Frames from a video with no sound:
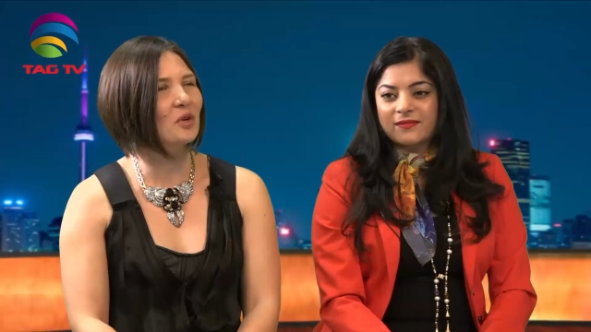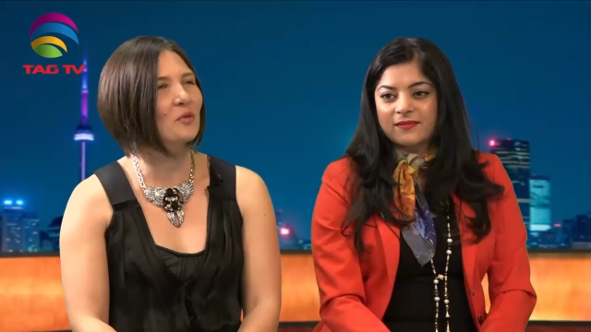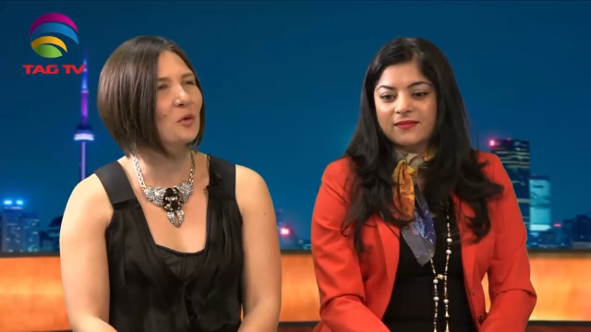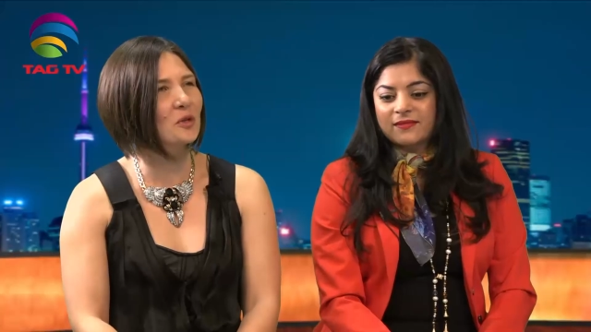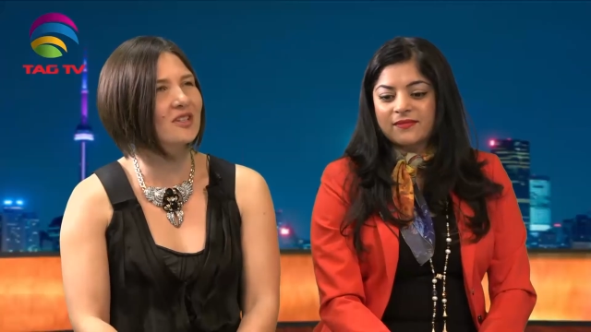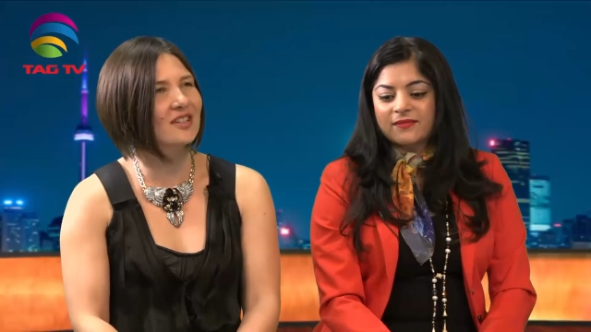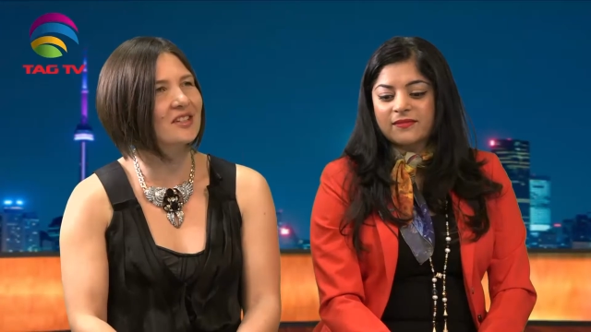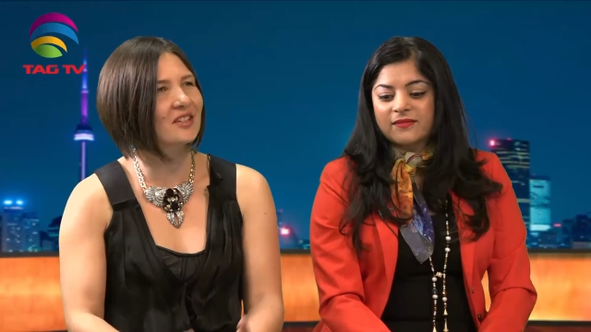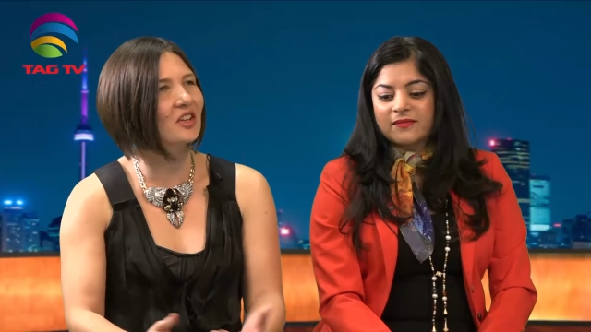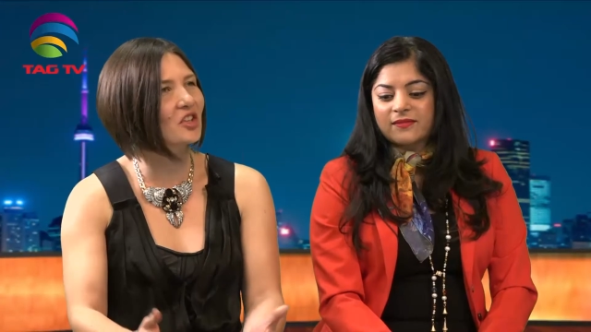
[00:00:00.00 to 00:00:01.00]
Speaker 1: of course as an
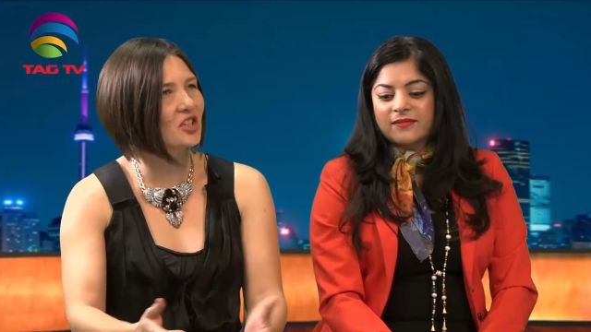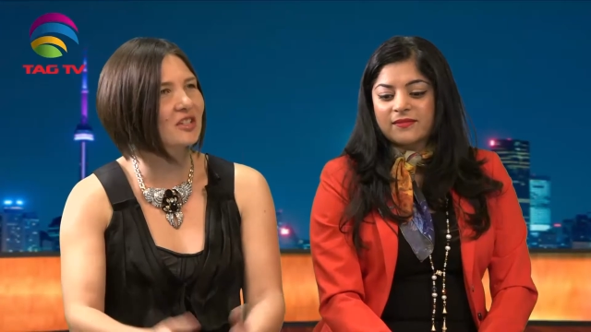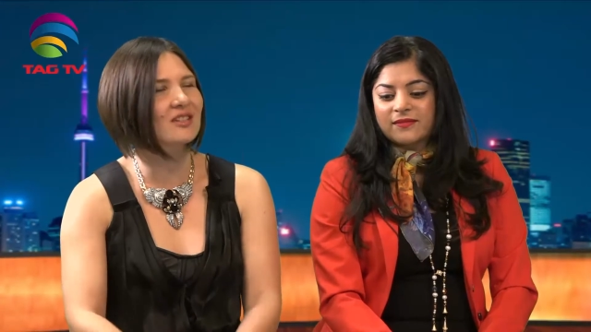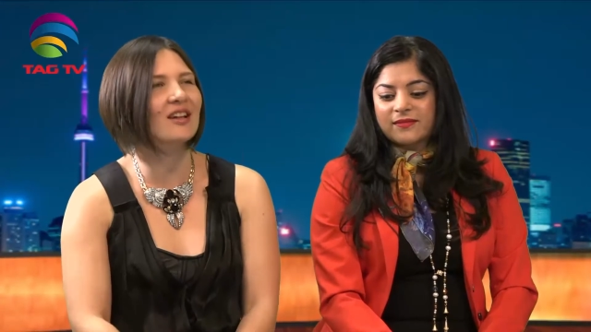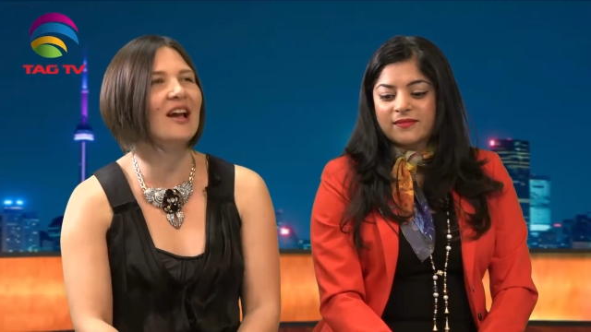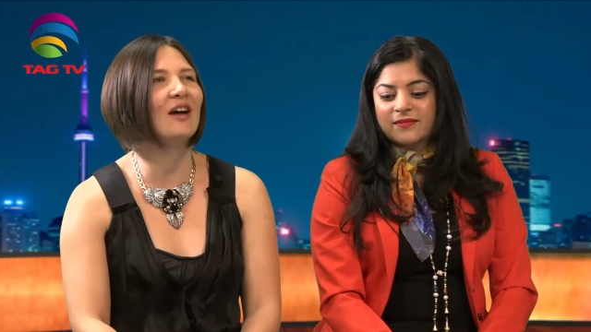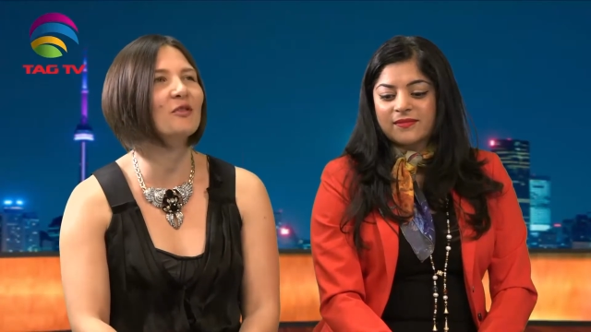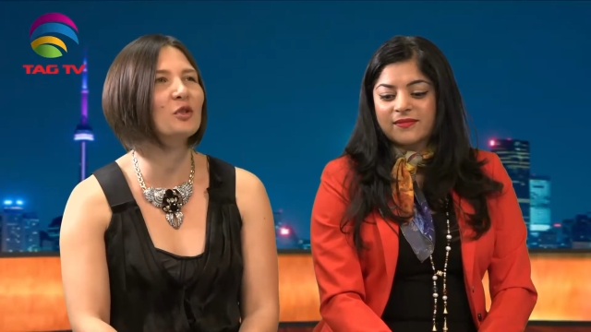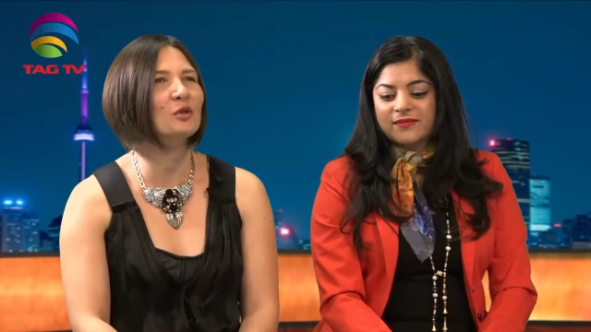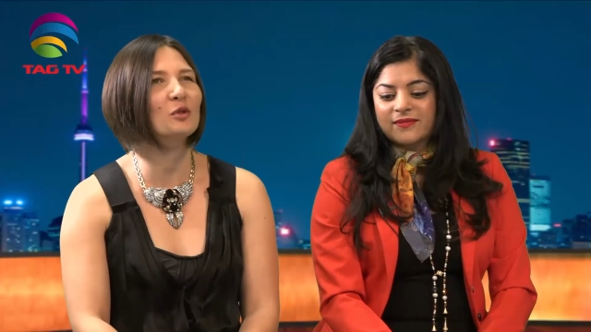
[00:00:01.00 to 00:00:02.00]
artist i have
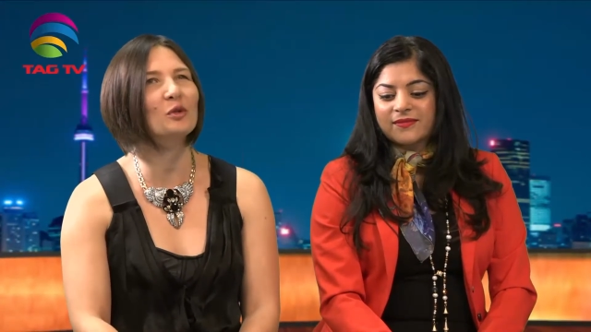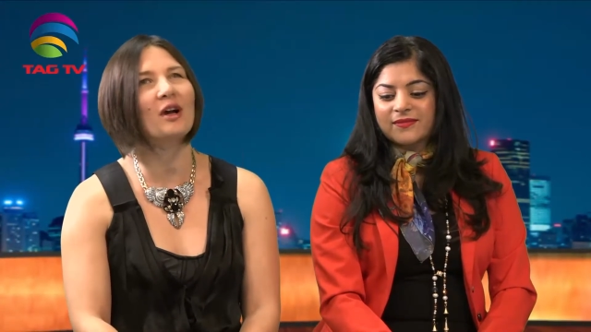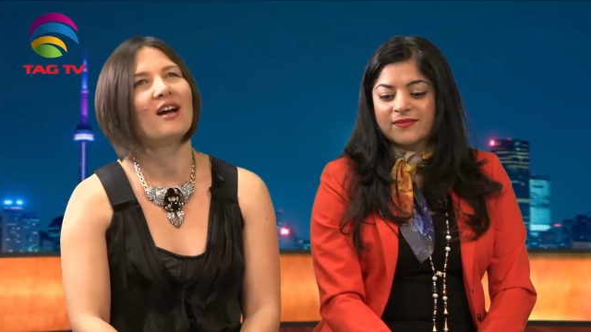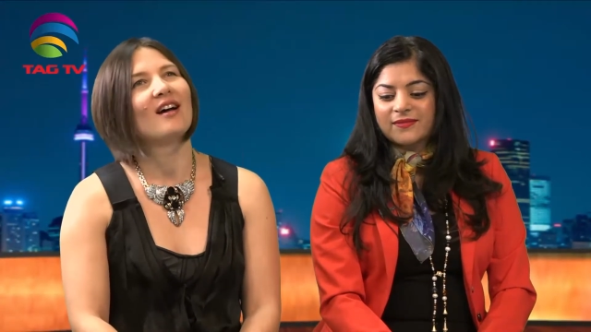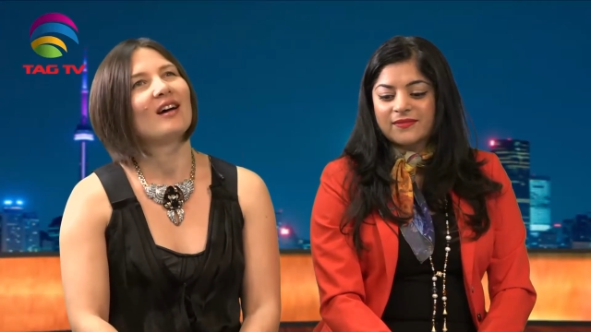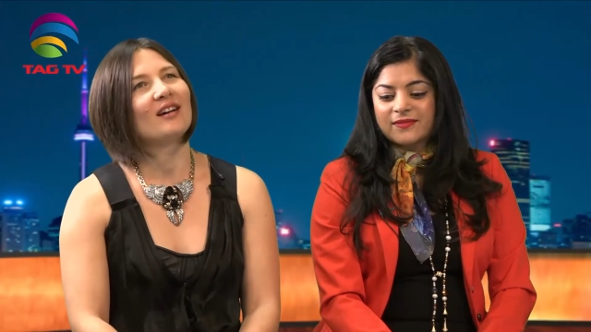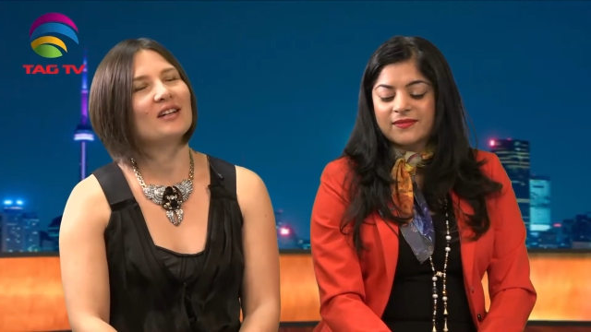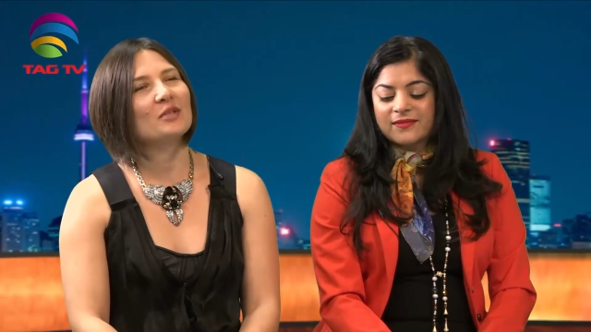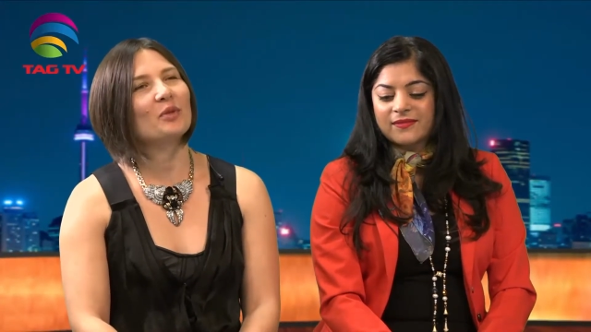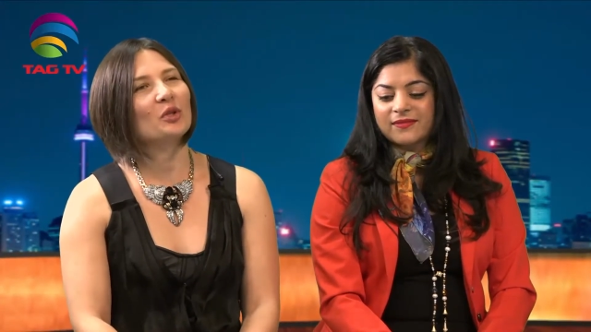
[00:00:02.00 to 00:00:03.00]
to uh,
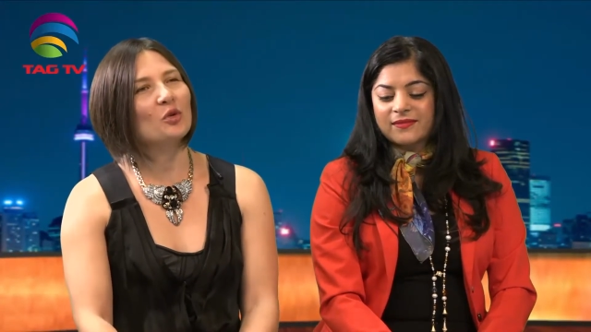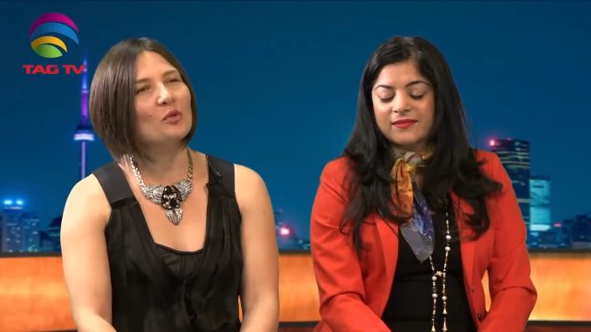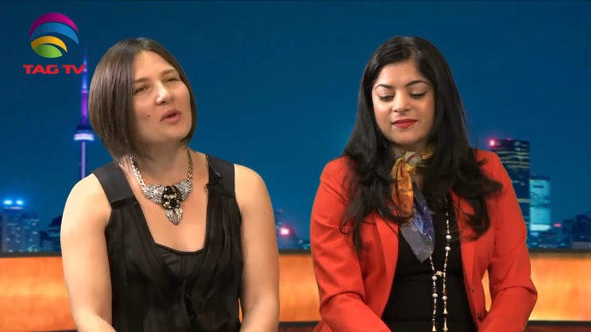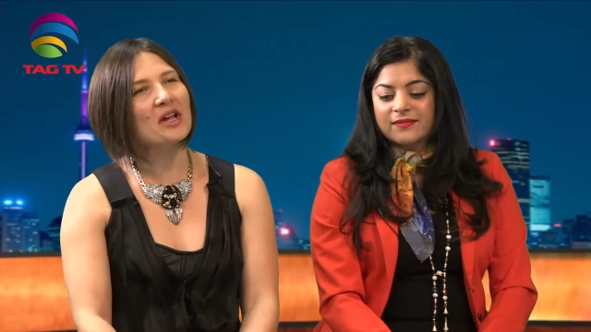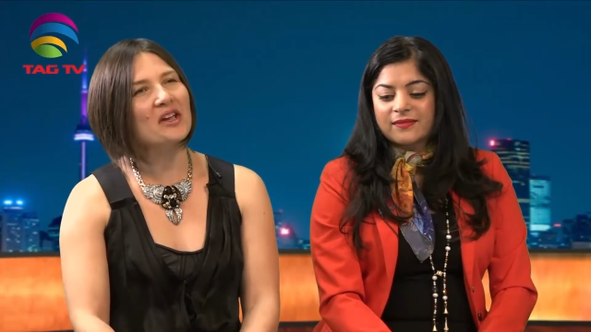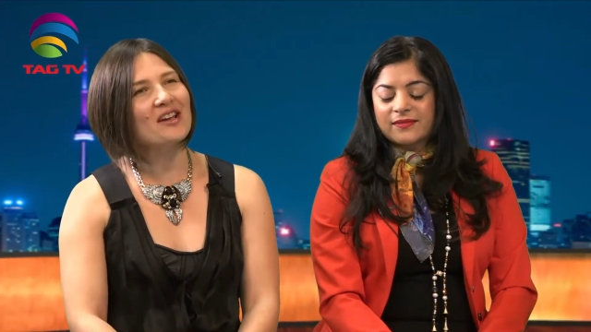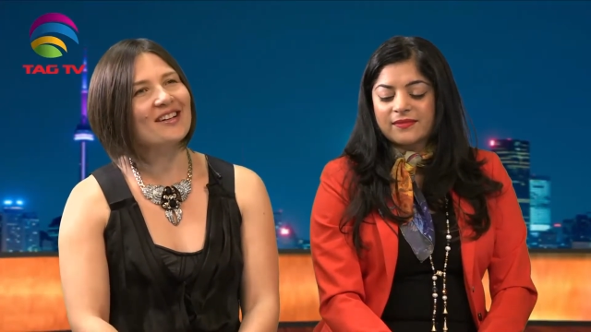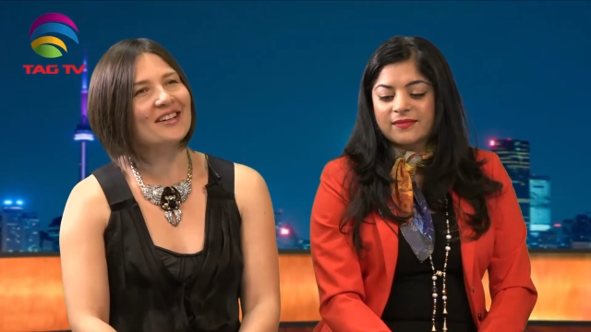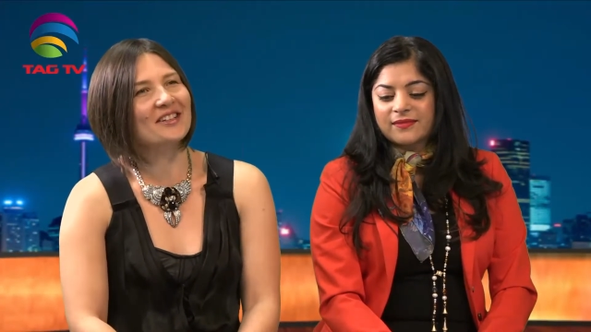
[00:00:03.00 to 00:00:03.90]
spend all my uh,